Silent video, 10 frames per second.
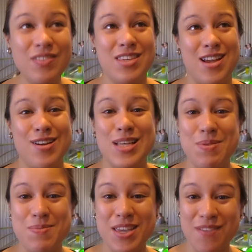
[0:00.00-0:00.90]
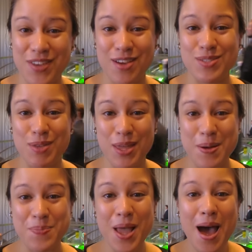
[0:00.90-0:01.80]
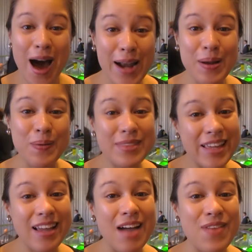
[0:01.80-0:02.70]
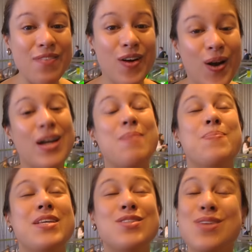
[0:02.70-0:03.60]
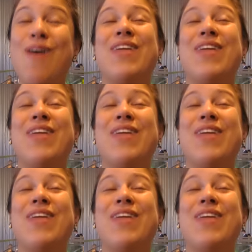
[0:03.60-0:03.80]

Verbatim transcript: of the years I've been making videos with him, I don't think I've ever heard him be so